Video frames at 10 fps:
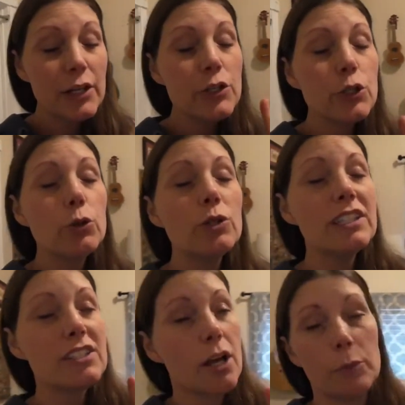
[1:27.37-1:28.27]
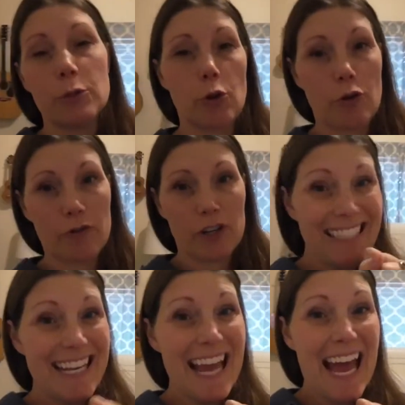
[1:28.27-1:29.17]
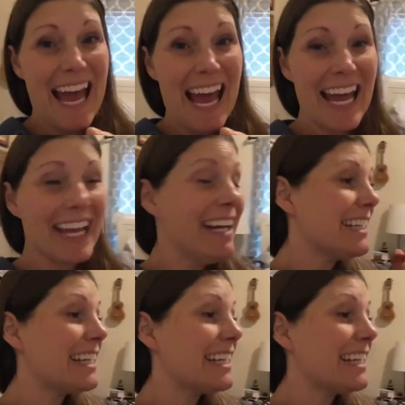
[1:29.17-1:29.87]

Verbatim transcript: School is almost over. Yay!